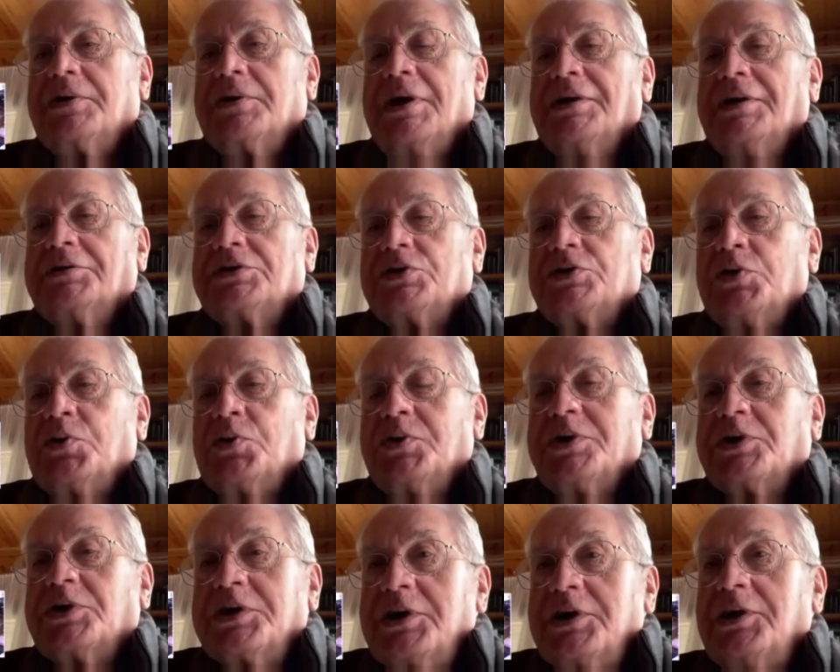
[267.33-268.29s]
can't show
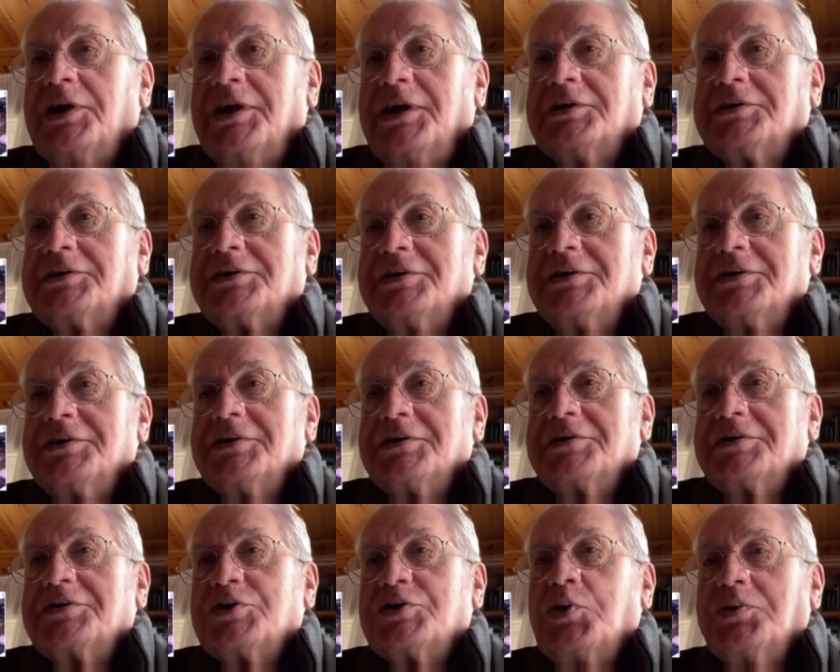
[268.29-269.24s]
the real art,
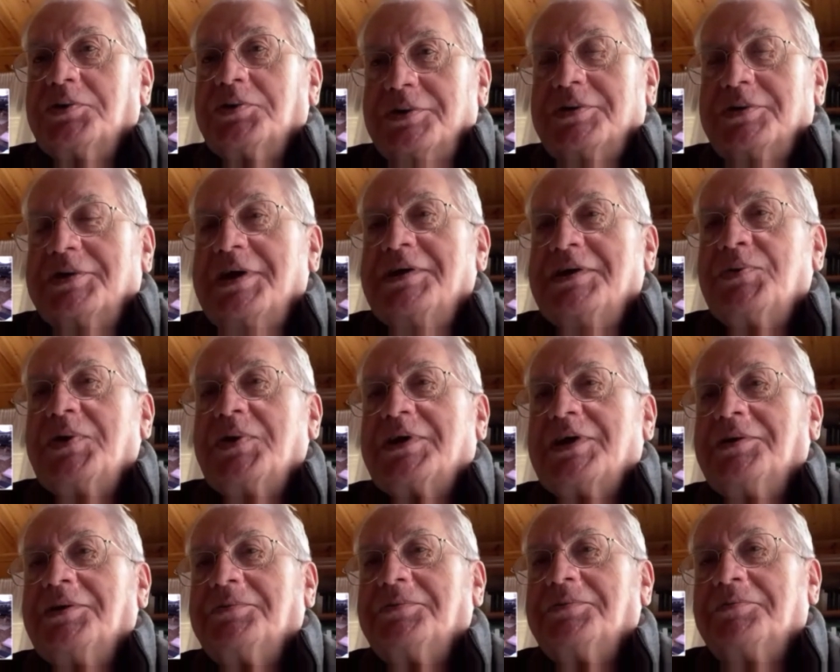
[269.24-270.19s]
so then we
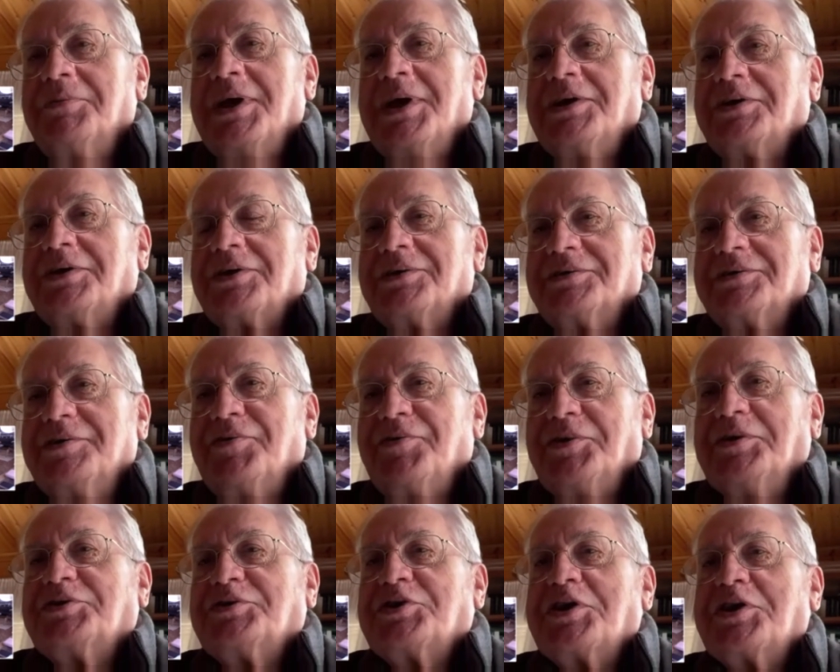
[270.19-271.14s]
can make
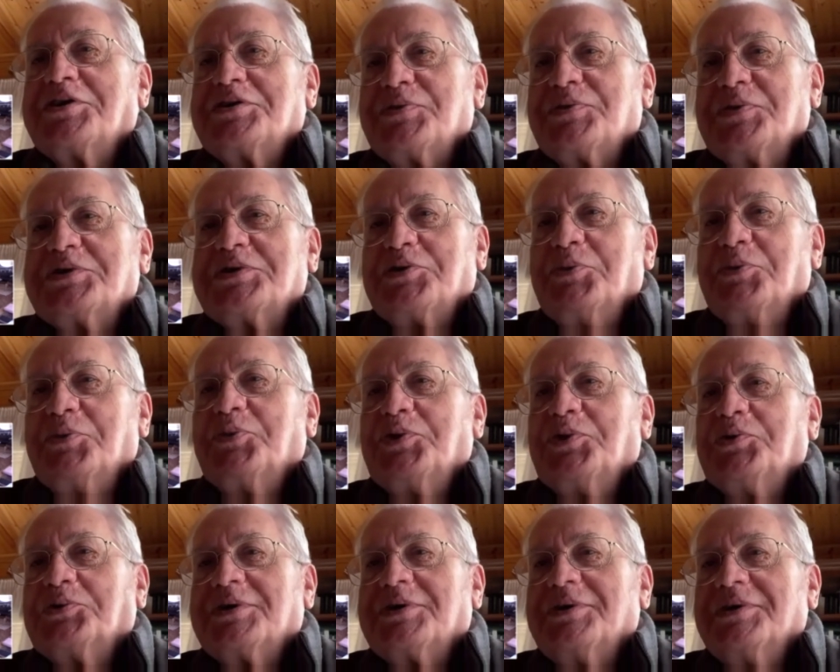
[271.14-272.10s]
different tricks with
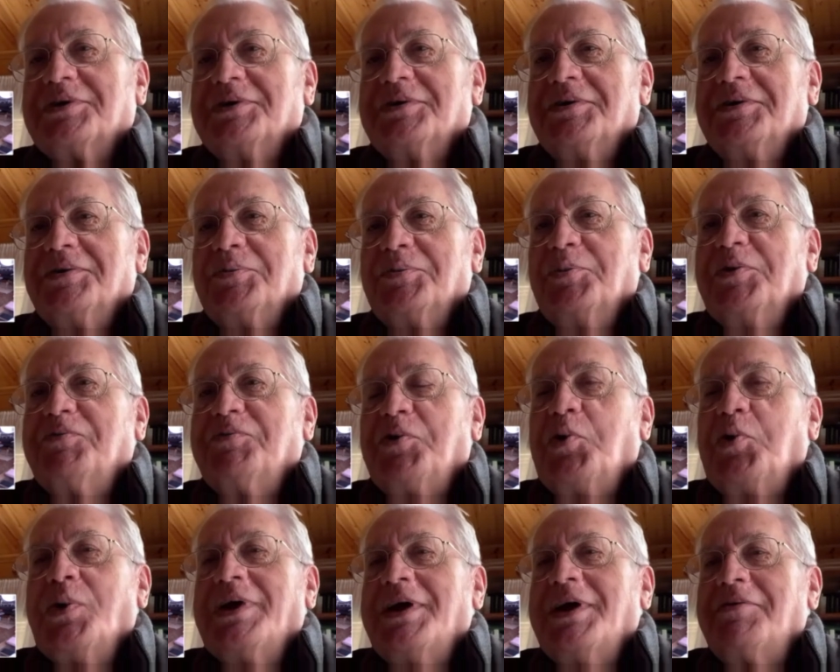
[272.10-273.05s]
computer.
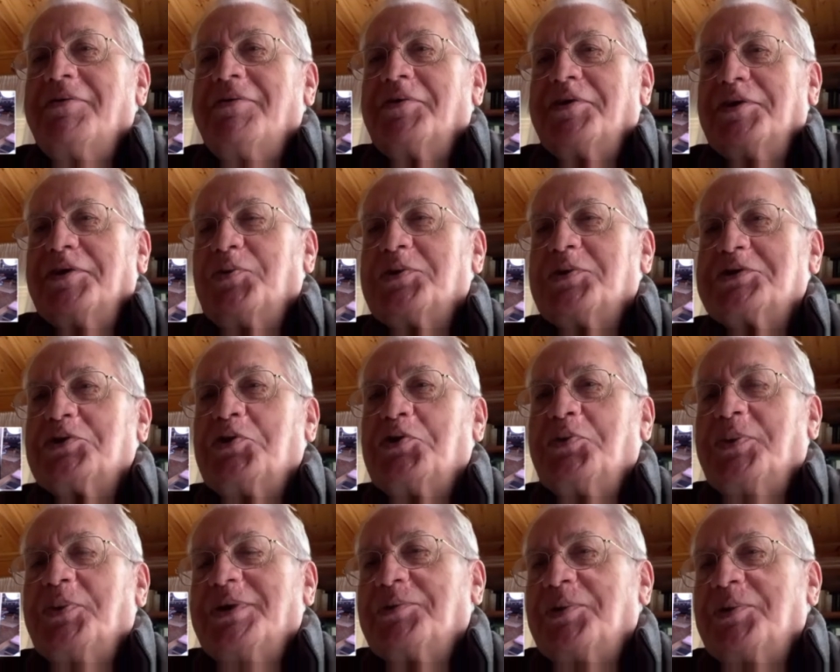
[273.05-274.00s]
Before, when everything was
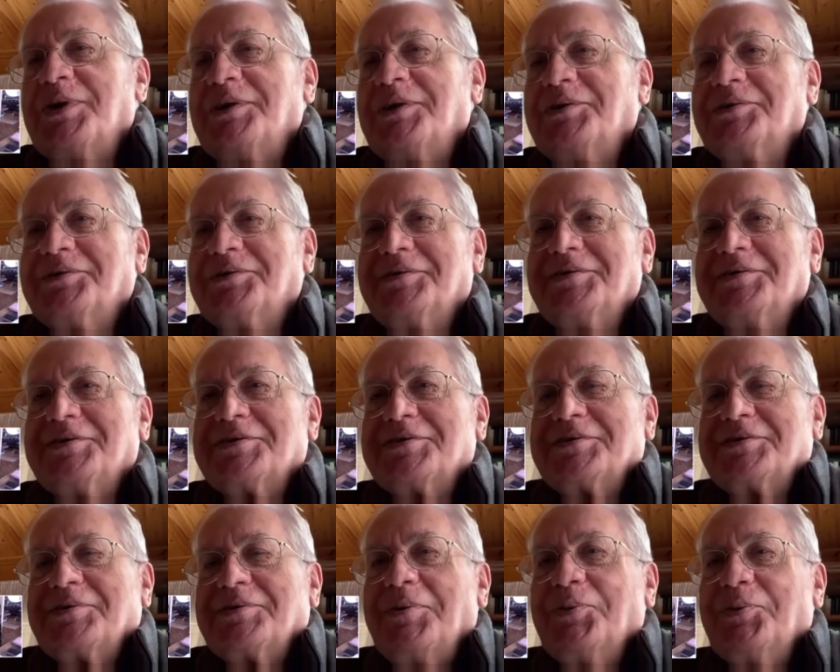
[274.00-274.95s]
open, well, this
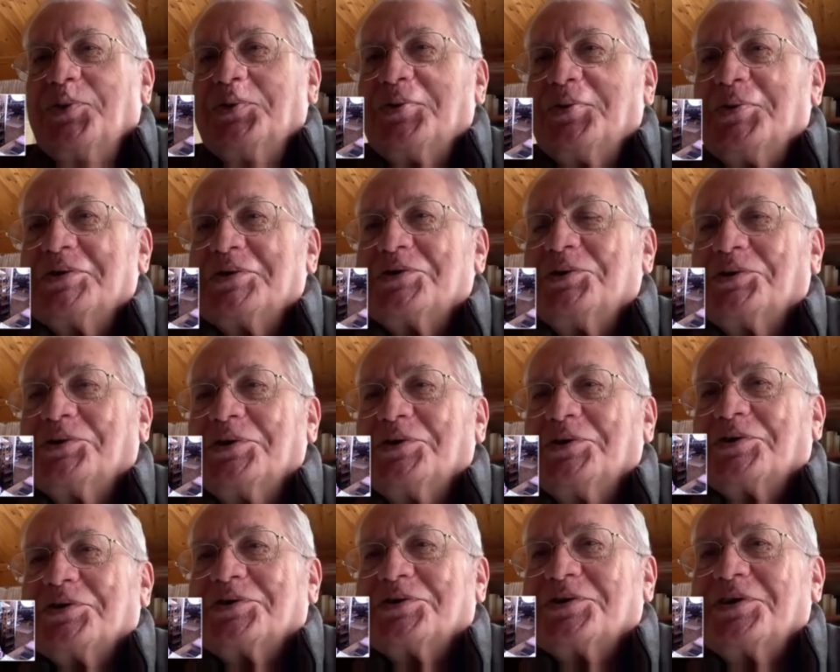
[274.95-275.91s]
computer was not
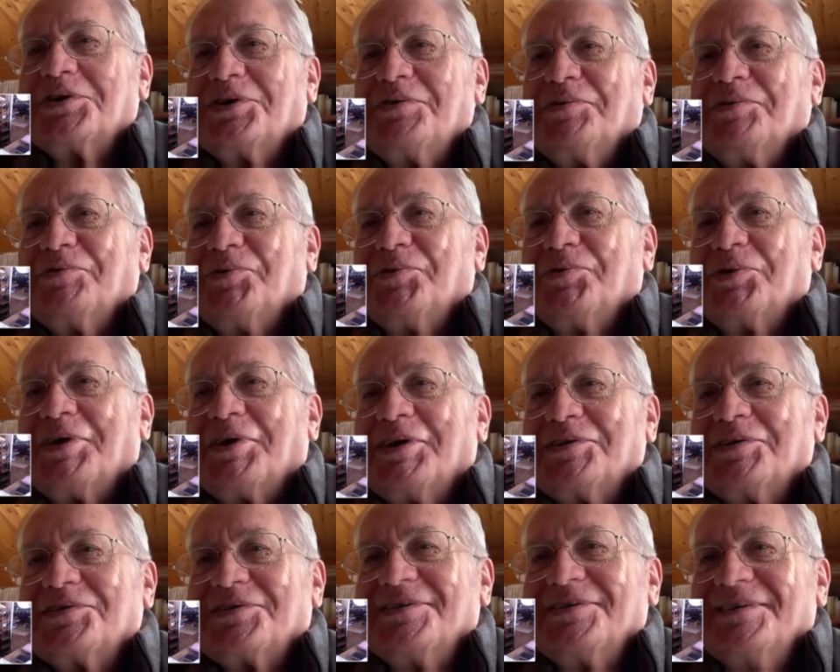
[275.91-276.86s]
interesting even for
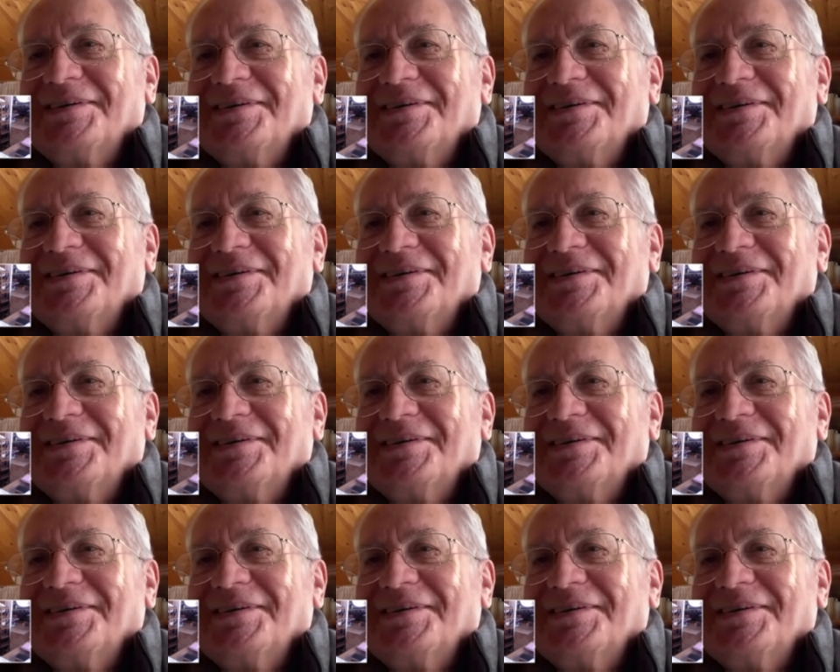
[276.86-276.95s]
us.